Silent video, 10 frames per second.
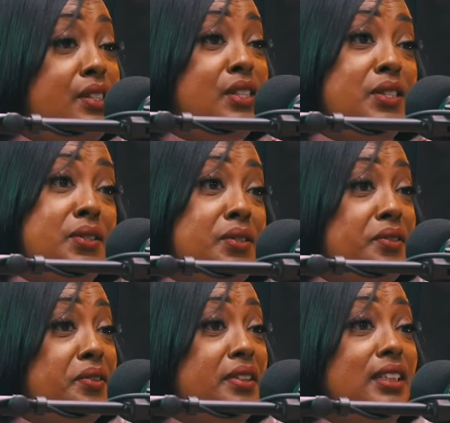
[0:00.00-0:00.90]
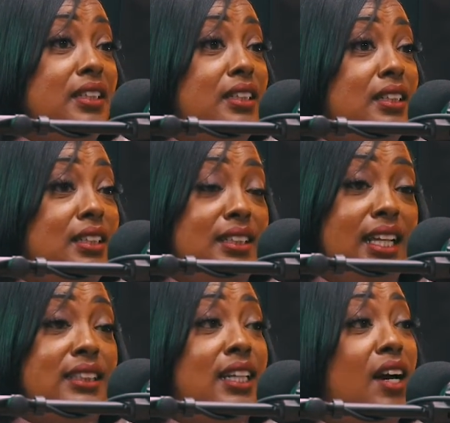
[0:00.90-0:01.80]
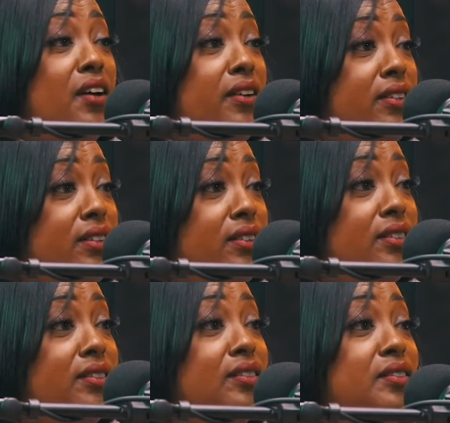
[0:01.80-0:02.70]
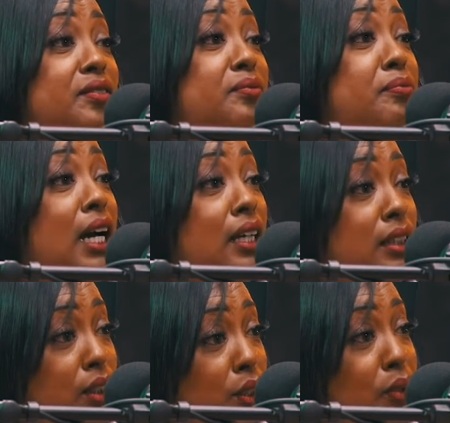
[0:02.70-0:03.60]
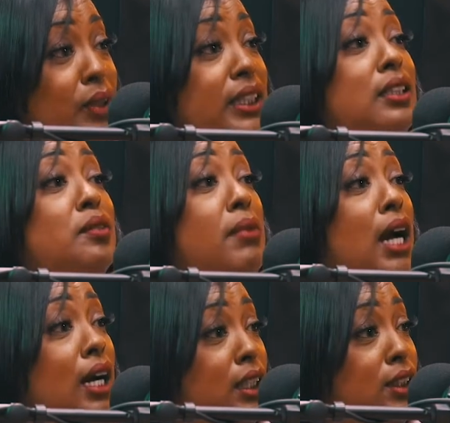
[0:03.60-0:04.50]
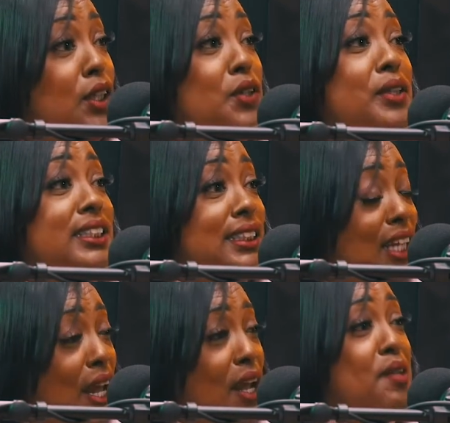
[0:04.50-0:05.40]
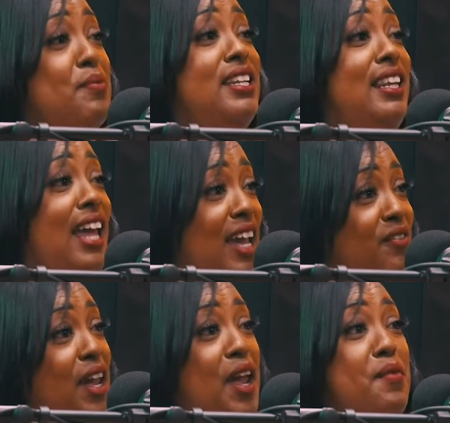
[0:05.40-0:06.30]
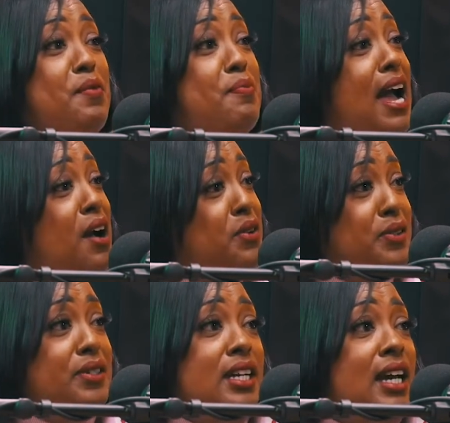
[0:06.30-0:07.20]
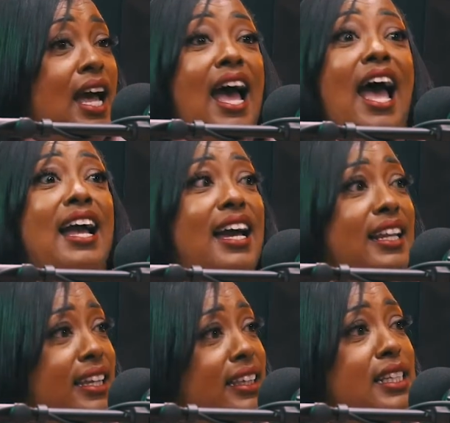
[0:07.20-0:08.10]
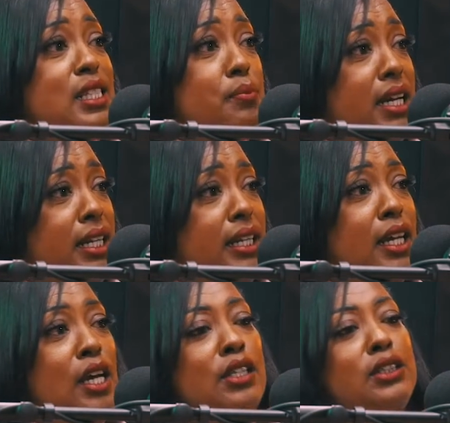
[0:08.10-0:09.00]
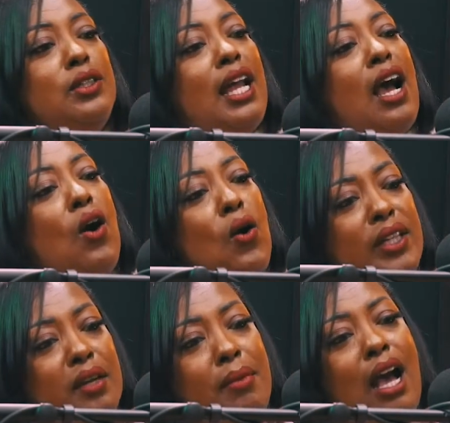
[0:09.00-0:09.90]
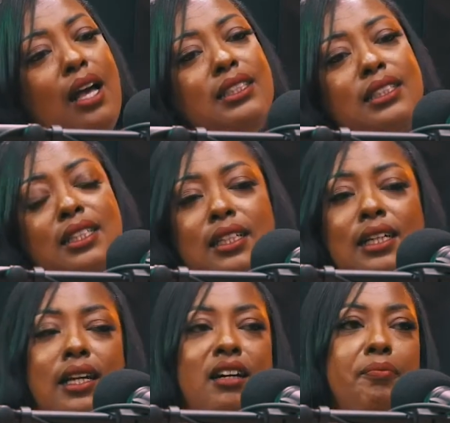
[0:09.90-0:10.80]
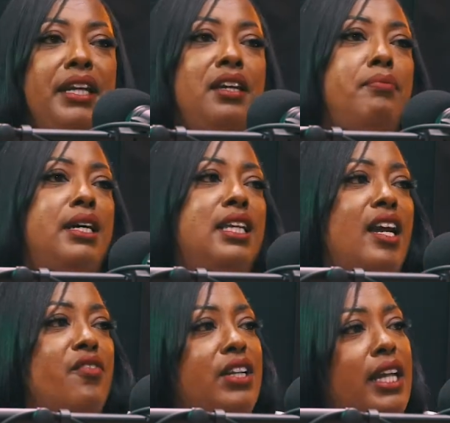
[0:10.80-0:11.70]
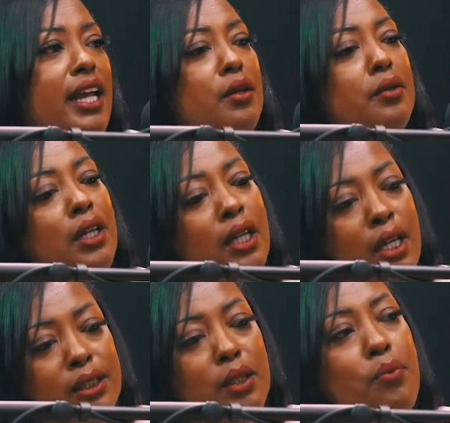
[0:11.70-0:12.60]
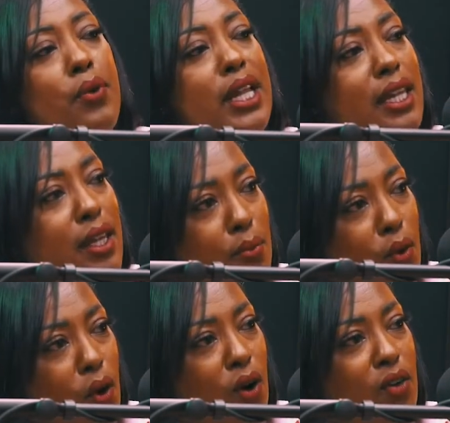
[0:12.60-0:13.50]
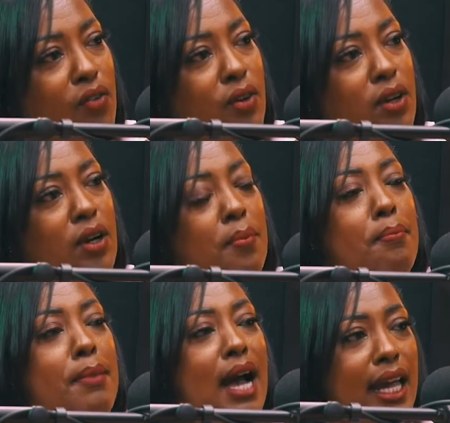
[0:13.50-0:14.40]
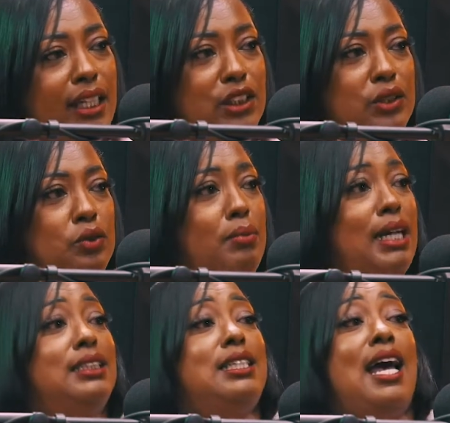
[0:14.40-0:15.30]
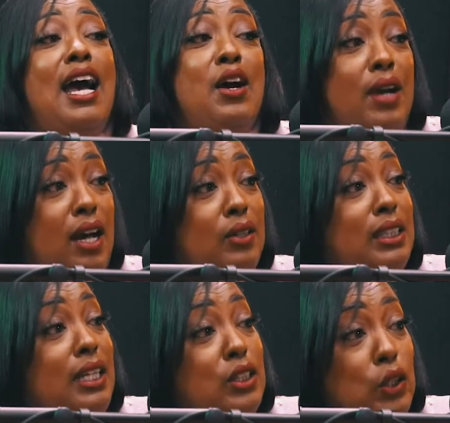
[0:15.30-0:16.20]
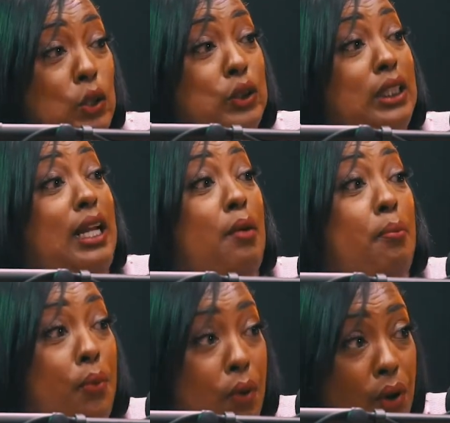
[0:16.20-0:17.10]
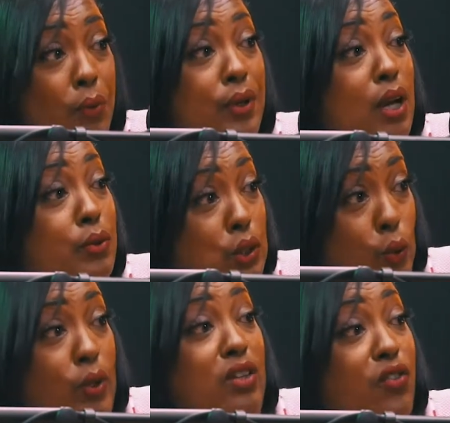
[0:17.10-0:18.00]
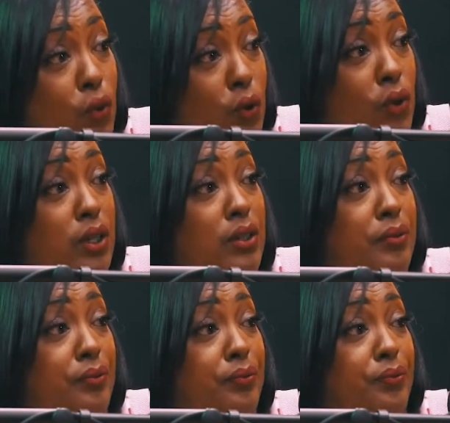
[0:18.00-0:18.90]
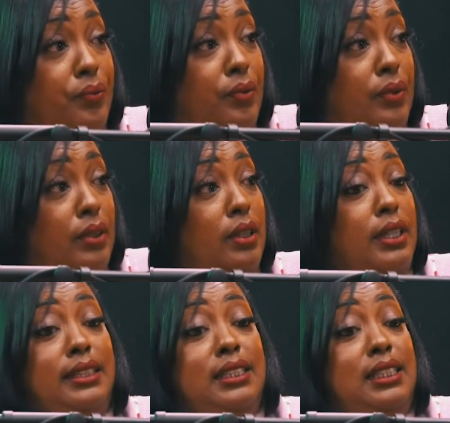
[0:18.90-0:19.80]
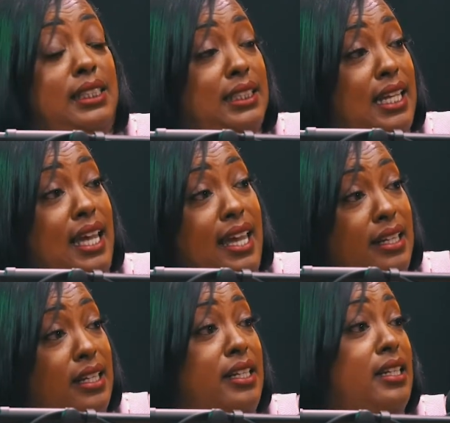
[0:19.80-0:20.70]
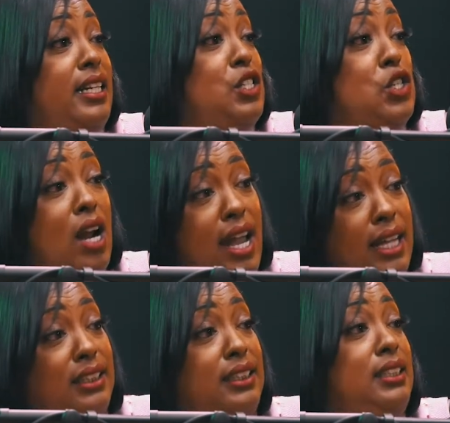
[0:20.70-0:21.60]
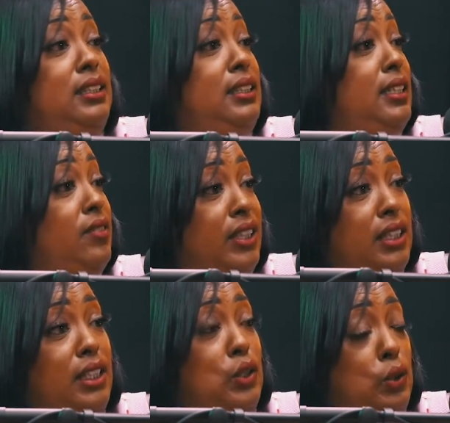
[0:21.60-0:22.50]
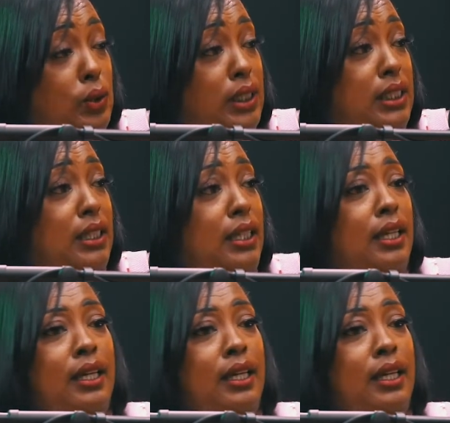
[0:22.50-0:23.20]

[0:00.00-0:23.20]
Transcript: So, and that's how mm, my adult my adult entertainment life came about. I got to get this money. So not only am I hustling the club, making money every day to, to break him off, mind you, my townhouse that I told you that I bought when I was 24, that the tenants I had in there that trashed it and did everything to it,